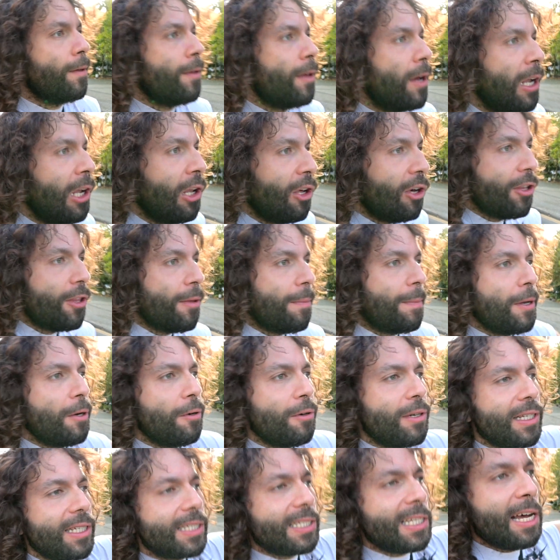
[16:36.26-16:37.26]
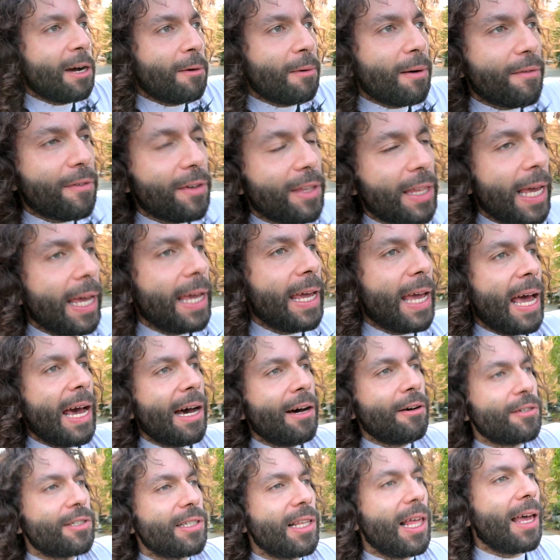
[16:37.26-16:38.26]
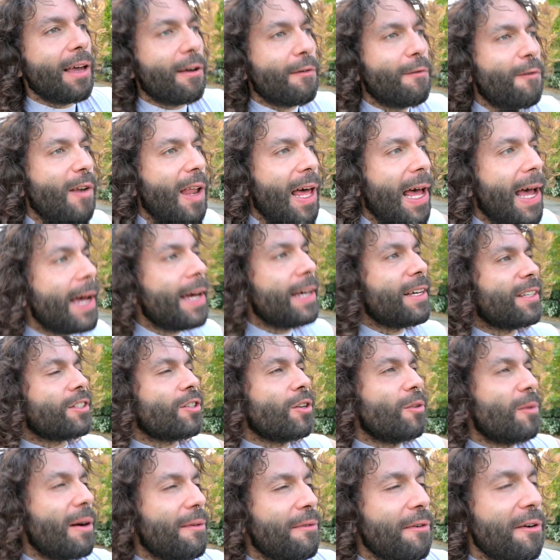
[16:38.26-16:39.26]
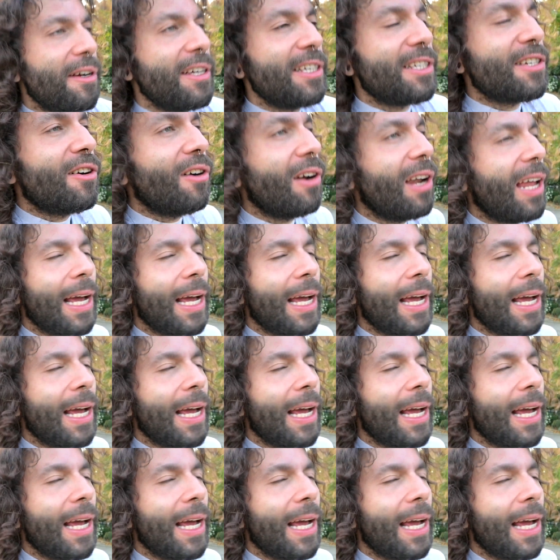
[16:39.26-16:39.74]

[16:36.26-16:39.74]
A lot of the buildings now, whether they house like flats, or whether it's got